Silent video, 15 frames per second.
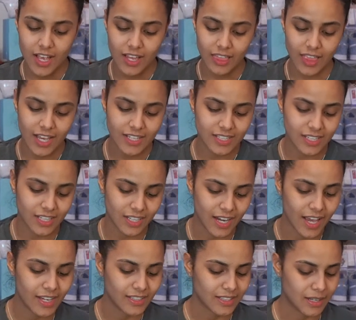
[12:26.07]
Let's
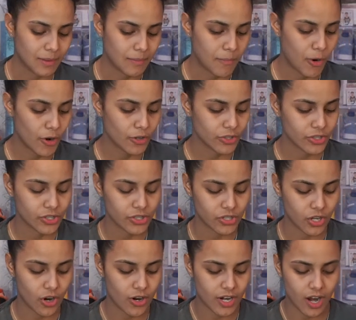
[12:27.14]
connect in March.
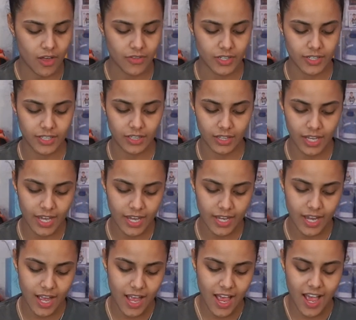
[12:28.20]
Sorry on the delay.